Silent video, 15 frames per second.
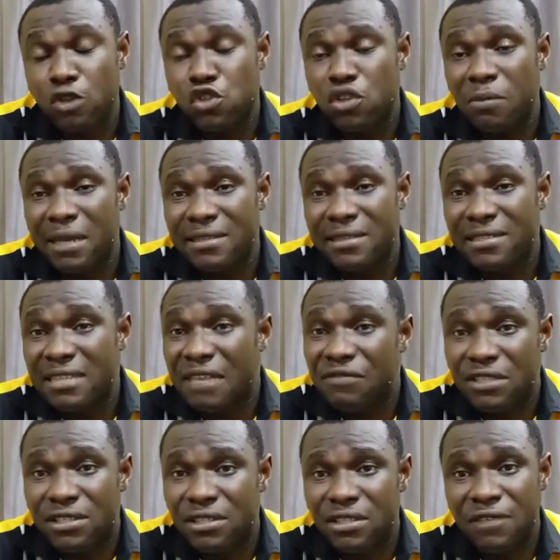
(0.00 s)
customer
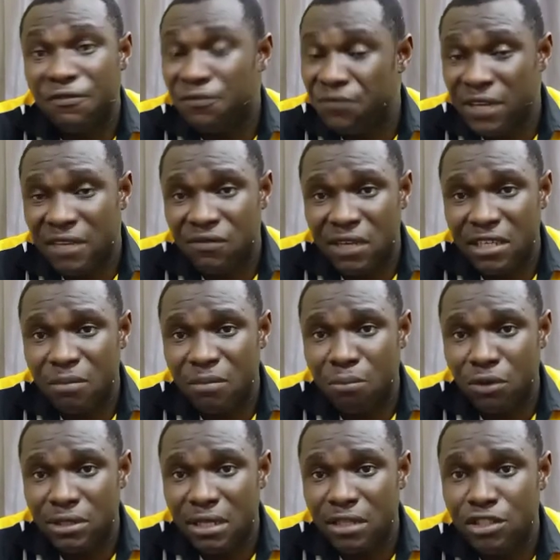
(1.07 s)
service. Very, very
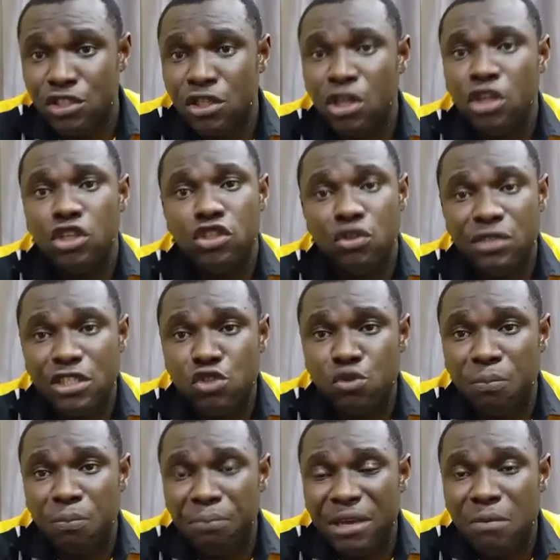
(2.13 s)
important. You need
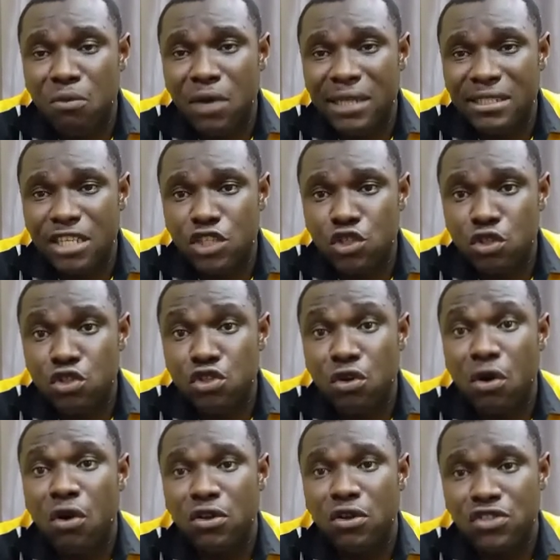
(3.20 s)
to pay more attention to
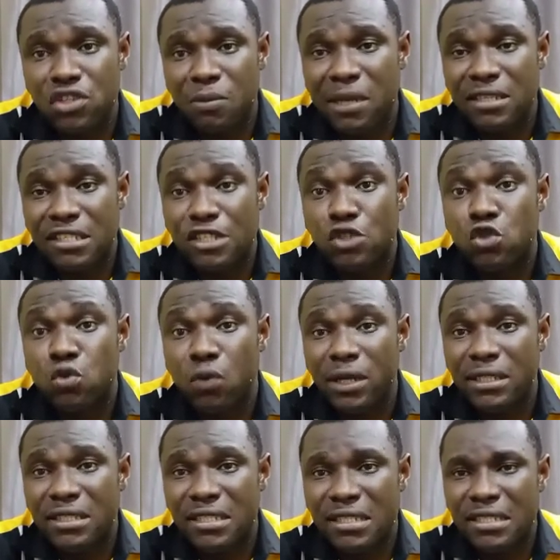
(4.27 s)
your customers in
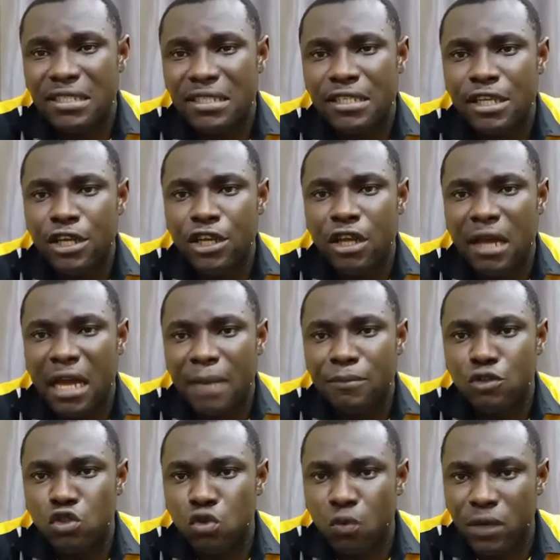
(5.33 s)

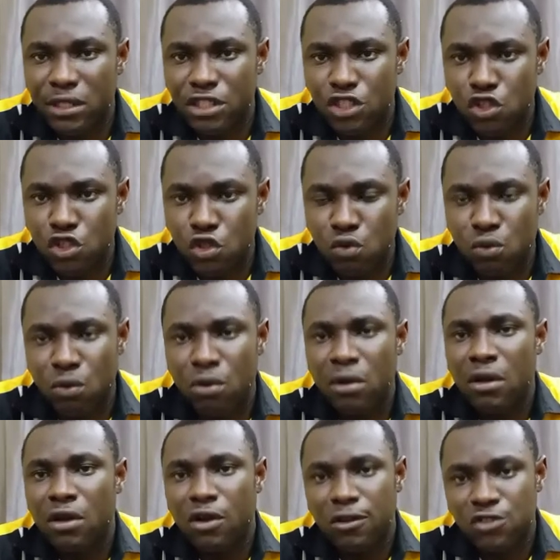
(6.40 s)

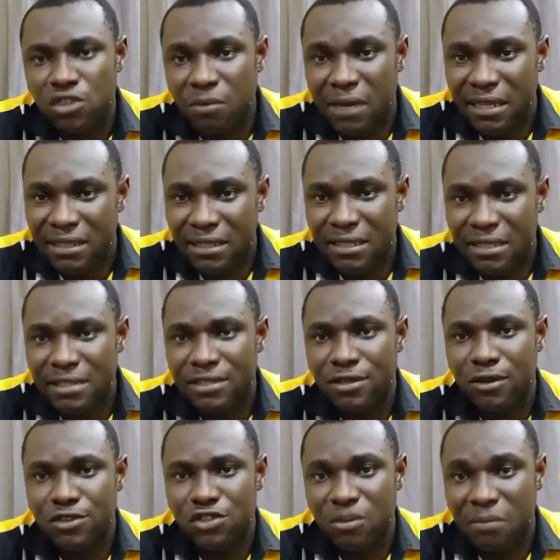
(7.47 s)
2022. Customer needs,
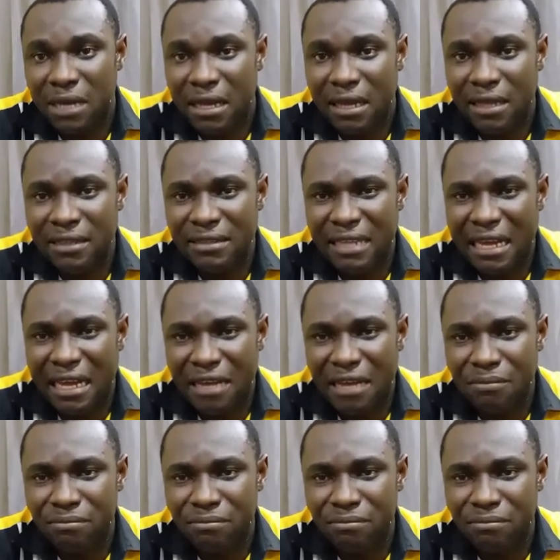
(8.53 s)
customer